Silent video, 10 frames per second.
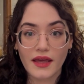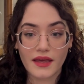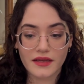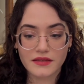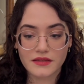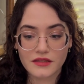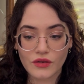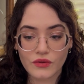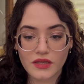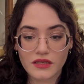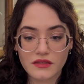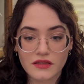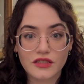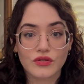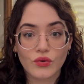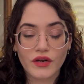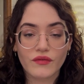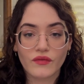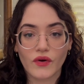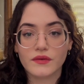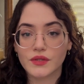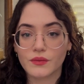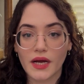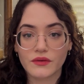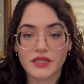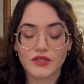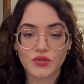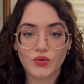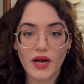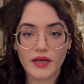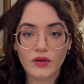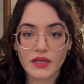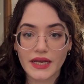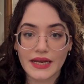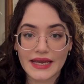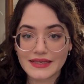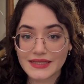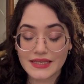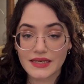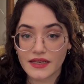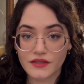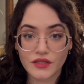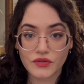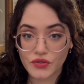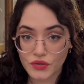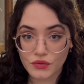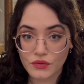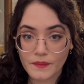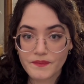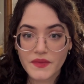And so the story revolves around his trial in 1892,